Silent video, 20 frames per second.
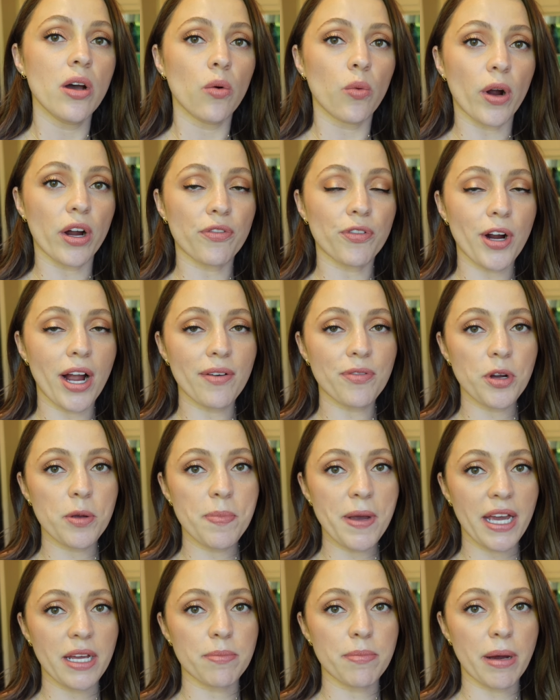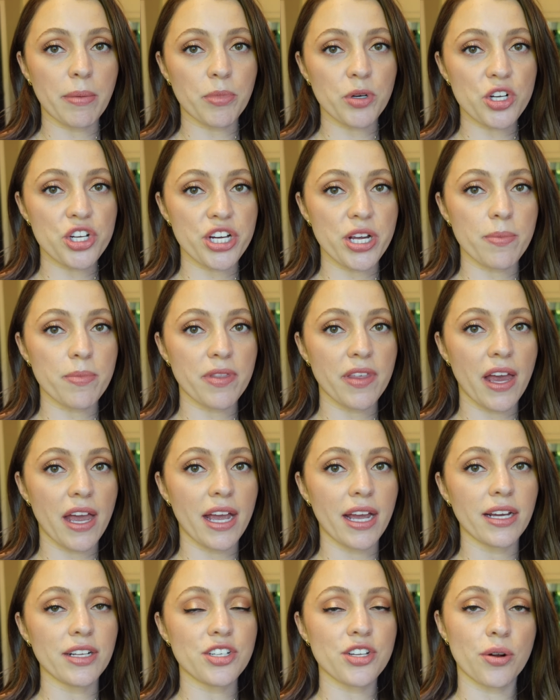where for every paid membership,
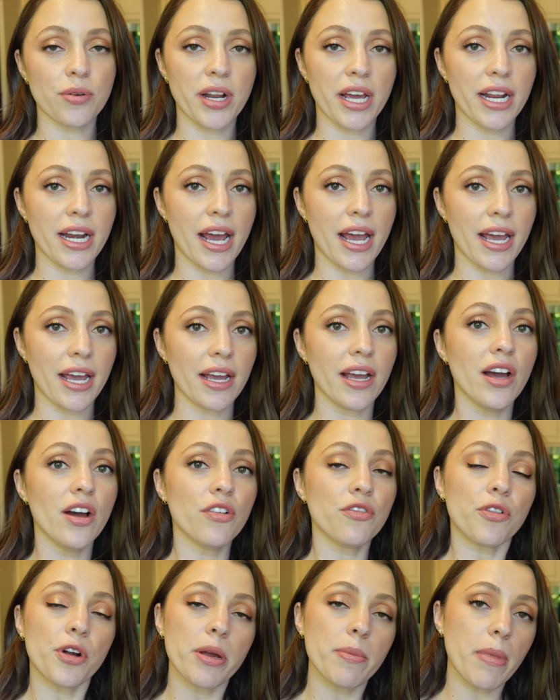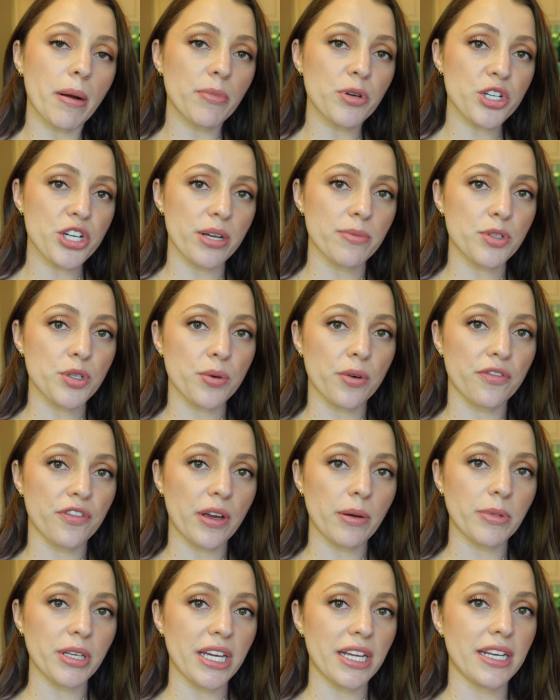they donate a free membership to a
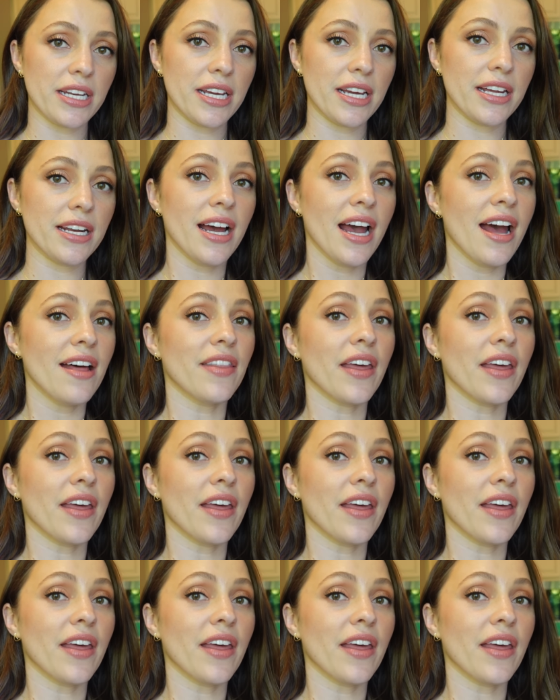family in need.